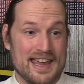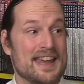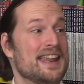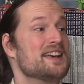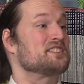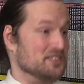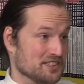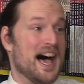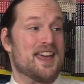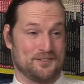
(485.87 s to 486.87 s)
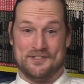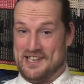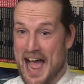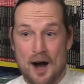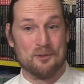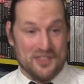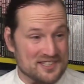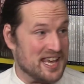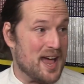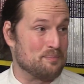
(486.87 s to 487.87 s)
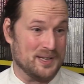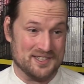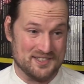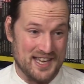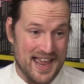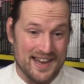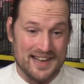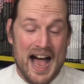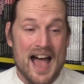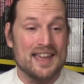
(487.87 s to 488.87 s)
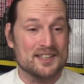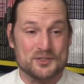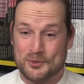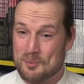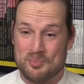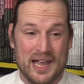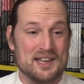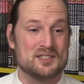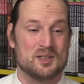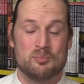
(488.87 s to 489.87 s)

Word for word: It is a lot of now this happens. Yes. And I, it's from page to